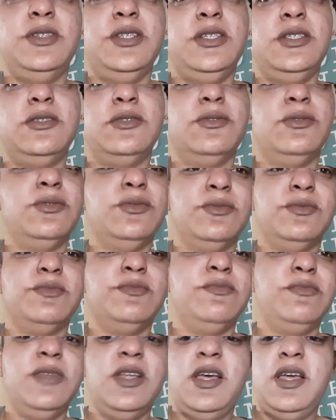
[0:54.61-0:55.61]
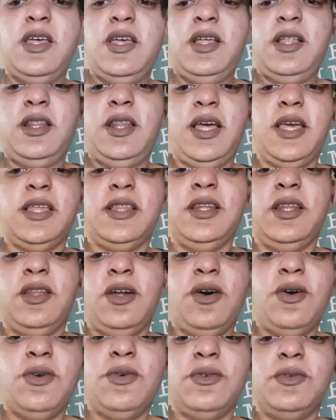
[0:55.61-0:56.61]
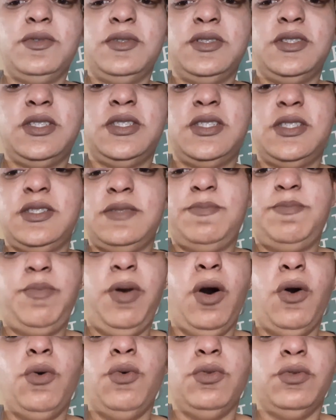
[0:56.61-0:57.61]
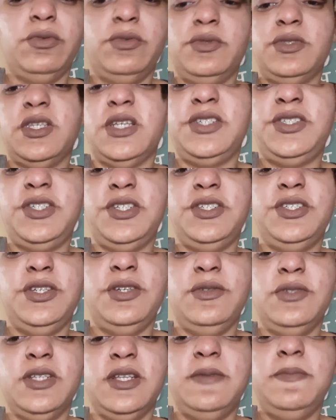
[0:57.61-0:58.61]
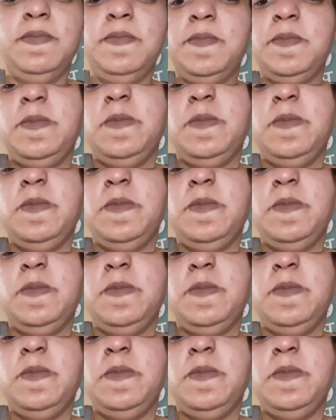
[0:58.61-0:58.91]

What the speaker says: These little, like, long poles that she's using.